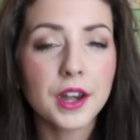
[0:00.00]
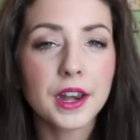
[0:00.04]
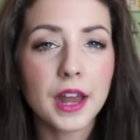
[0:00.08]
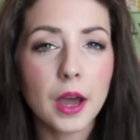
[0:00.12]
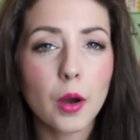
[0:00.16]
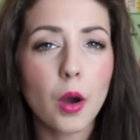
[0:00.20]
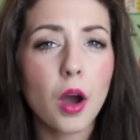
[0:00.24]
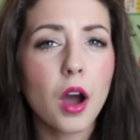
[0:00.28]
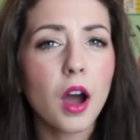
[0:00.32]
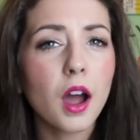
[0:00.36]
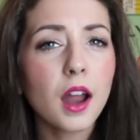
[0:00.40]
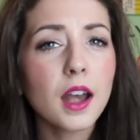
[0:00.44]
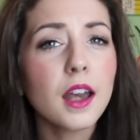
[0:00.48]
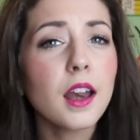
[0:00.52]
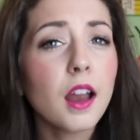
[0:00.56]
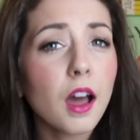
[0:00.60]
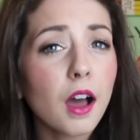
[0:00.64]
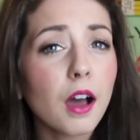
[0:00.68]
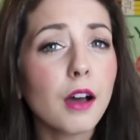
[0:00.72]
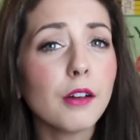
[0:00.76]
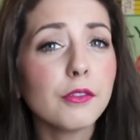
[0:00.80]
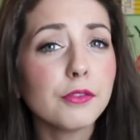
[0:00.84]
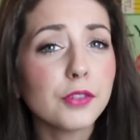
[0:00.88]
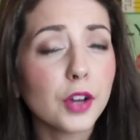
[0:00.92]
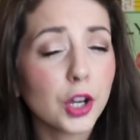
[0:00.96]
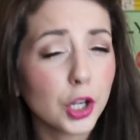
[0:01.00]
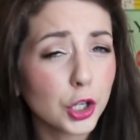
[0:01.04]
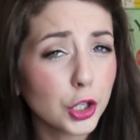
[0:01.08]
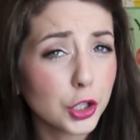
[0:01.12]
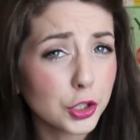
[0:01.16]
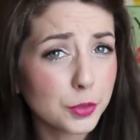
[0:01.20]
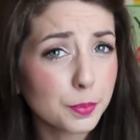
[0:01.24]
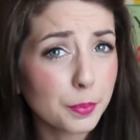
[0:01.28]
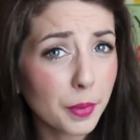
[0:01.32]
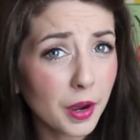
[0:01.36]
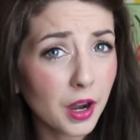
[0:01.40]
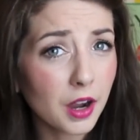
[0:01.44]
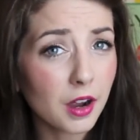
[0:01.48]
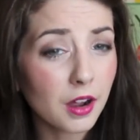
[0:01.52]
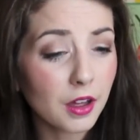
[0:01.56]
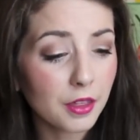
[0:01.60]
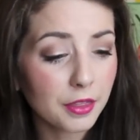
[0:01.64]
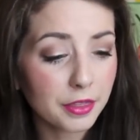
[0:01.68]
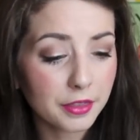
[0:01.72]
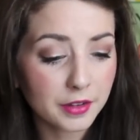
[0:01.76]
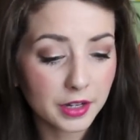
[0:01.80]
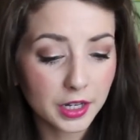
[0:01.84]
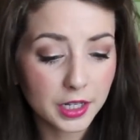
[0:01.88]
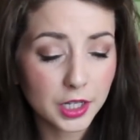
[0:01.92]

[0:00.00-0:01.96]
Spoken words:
Now, I love a good bath.